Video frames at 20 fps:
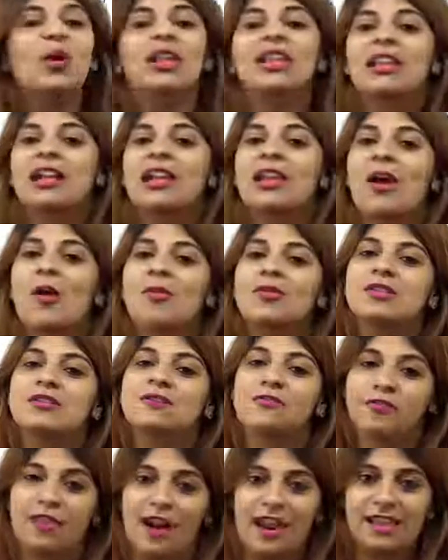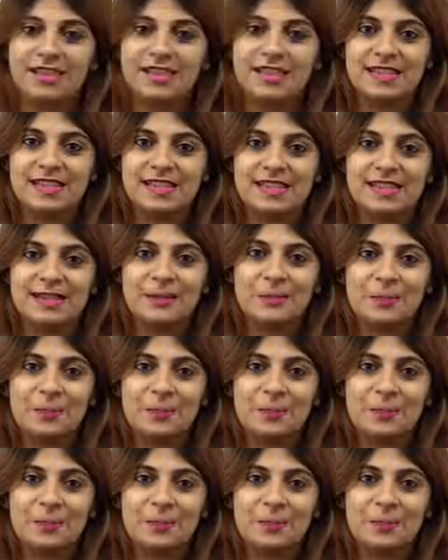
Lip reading: with close friends.